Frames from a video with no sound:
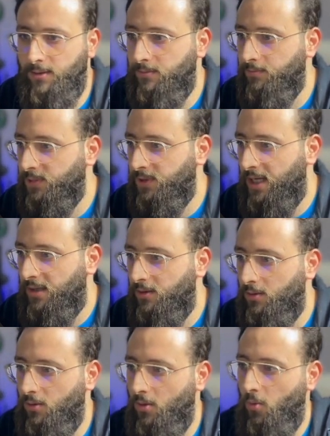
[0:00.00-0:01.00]
send,
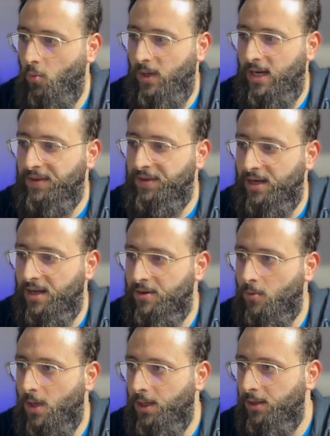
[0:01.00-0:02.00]
we got another
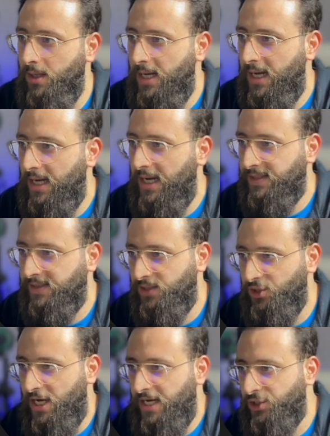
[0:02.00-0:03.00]
one. Let's
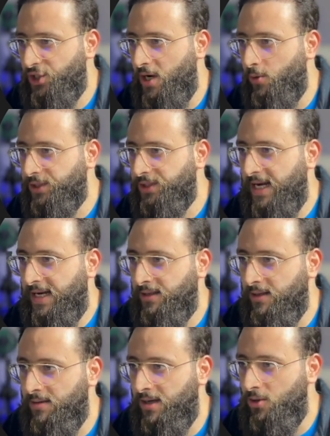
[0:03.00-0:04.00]
change our tenant
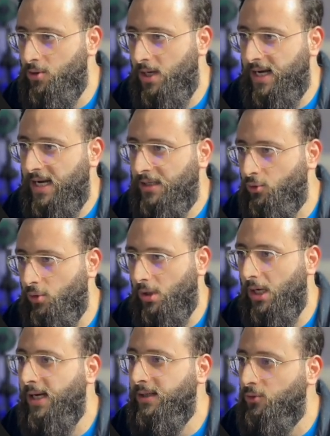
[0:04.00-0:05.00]
in the URL to
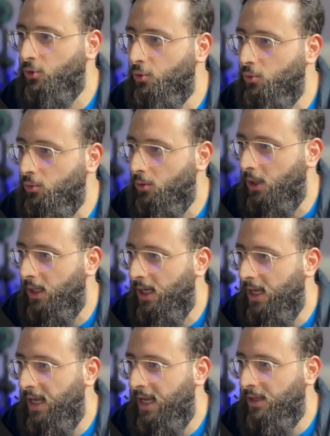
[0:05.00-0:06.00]
client 2,
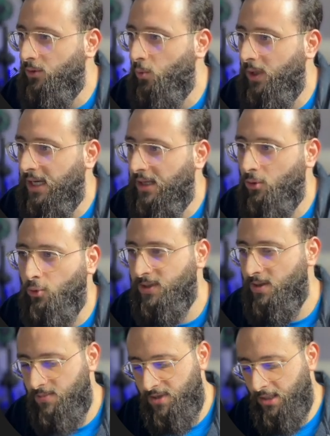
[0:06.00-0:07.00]
and we can do
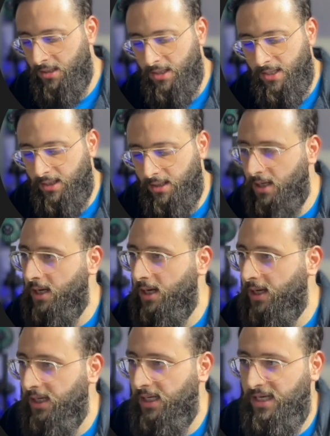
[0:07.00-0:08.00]
something like
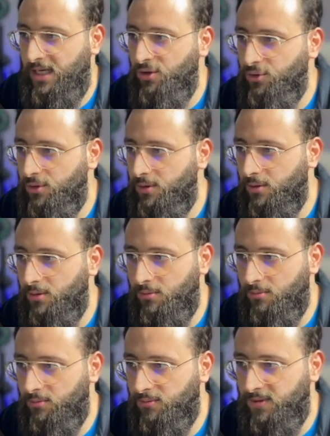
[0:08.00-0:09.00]
eat,
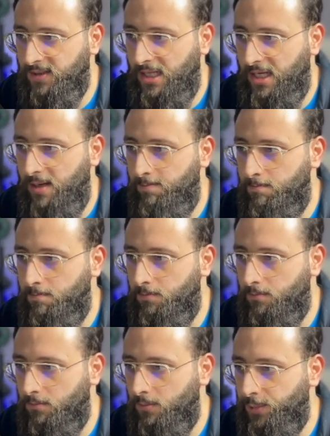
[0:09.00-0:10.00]
sleep,
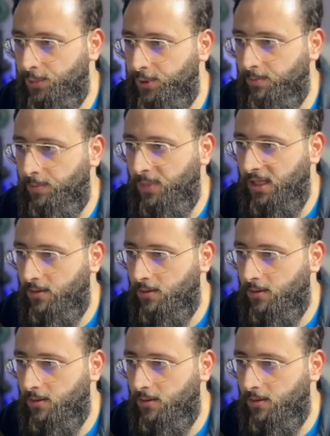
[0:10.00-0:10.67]
repeat,